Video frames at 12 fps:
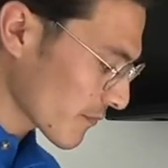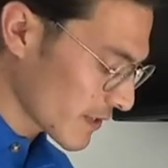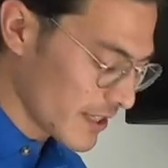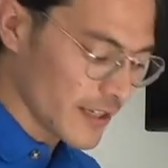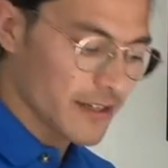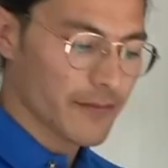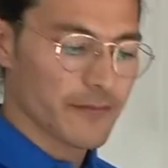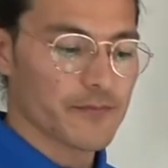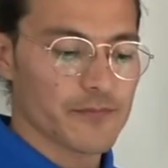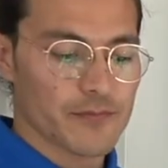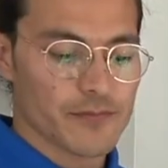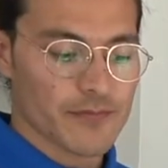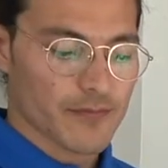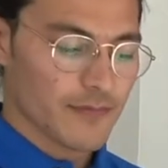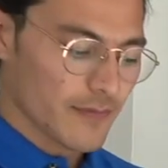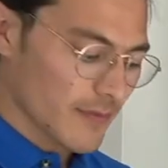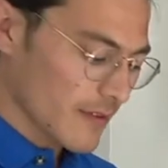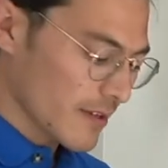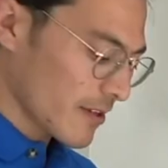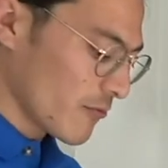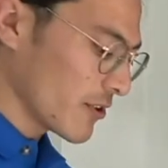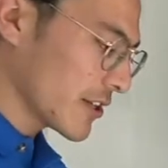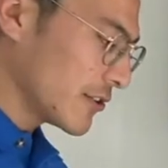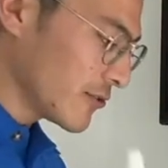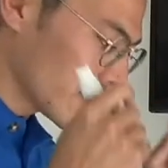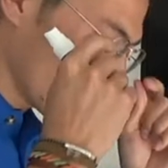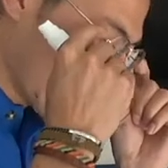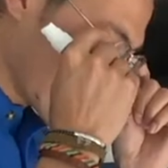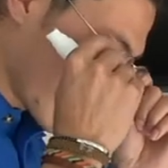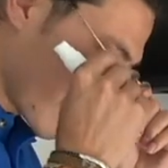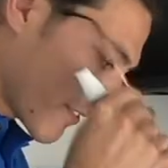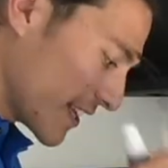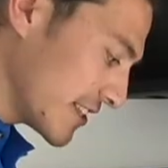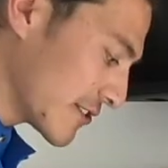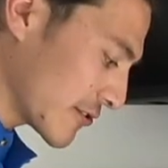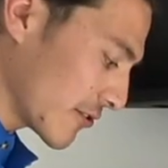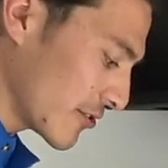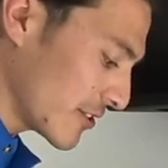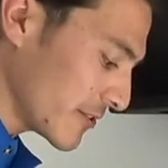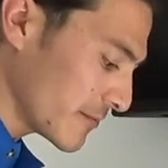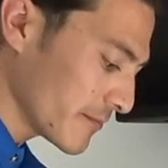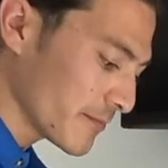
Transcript: Here, we can use it as a face toner